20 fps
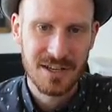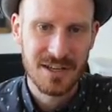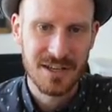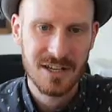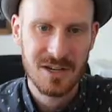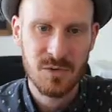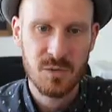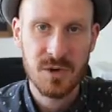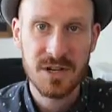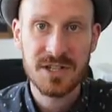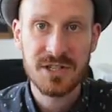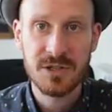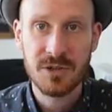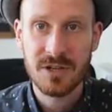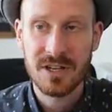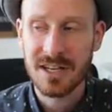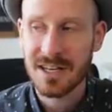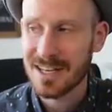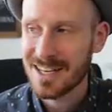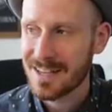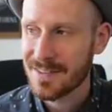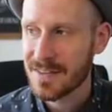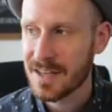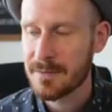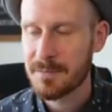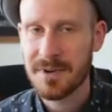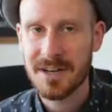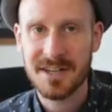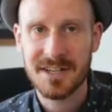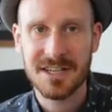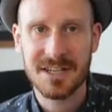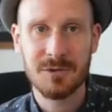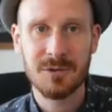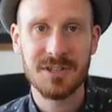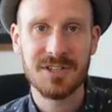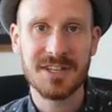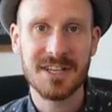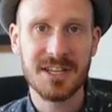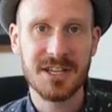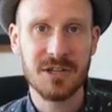Uh, once you click that button, it
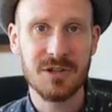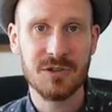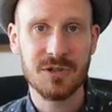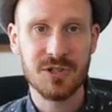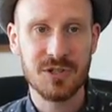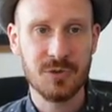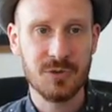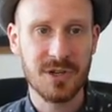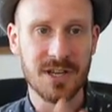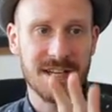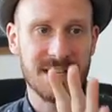will take you to